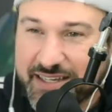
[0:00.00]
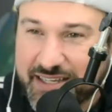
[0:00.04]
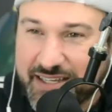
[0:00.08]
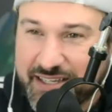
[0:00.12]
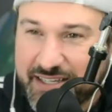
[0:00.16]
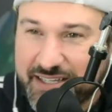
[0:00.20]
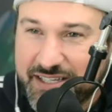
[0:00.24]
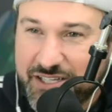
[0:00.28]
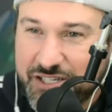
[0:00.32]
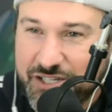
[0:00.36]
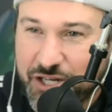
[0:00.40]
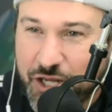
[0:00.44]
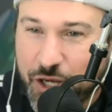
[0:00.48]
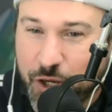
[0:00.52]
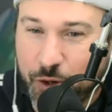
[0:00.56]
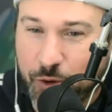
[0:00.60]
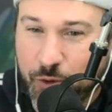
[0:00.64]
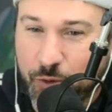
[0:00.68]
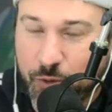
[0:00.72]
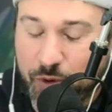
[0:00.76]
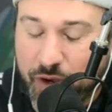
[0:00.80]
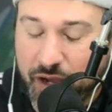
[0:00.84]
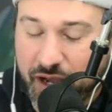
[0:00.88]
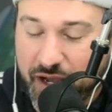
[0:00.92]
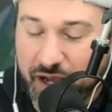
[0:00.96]
Yeah. You
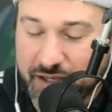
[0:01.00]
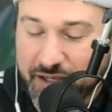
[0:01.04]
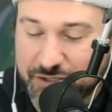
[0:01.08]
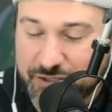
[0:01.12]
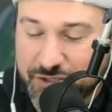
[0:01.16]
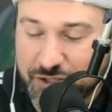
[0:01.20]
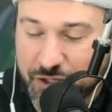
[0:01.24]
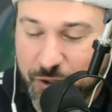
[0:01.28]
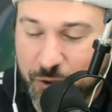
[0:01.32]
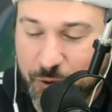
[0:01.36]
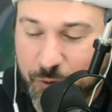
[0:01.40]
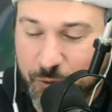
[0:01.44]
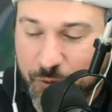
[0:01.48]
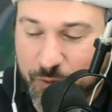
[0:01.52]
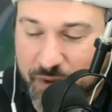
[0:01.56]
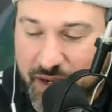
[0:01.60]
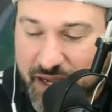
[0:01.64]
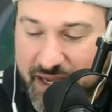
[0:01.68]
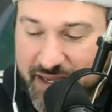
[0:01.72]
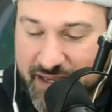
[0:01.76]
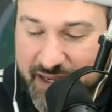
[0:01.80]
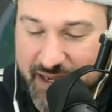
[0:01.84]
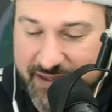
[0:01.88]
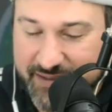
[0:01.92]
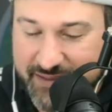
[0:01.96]
know, uh, so
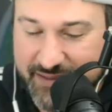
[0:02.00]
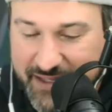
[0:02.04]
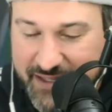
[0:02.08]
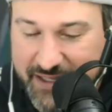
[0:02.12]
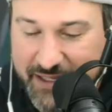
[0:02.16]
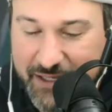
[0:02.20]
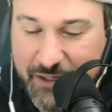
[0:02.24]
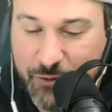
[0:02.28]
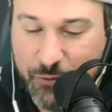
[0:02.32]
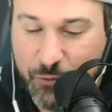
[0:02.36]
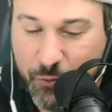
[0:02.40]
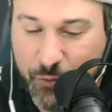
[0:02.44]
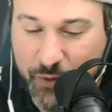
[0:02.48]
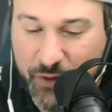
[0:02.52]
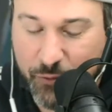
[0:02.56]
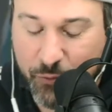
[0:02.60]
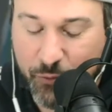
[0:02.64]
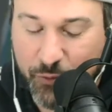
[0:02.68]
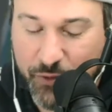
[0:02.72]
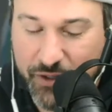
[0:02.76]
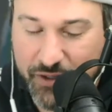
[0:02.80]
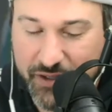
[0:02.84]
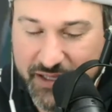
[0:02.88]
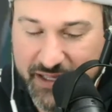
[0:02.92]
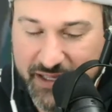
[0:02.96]
I, I, think we
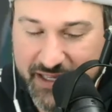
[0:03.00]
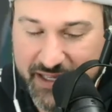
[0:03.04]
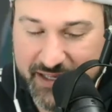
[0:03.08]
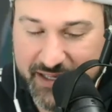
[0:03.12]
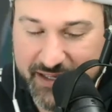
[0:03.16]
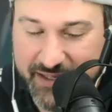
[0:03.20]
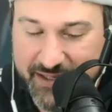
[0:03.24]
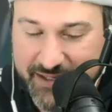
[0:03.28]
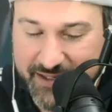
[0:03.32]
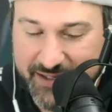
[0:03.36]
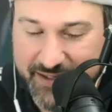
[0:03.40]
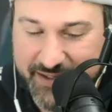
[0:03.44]
really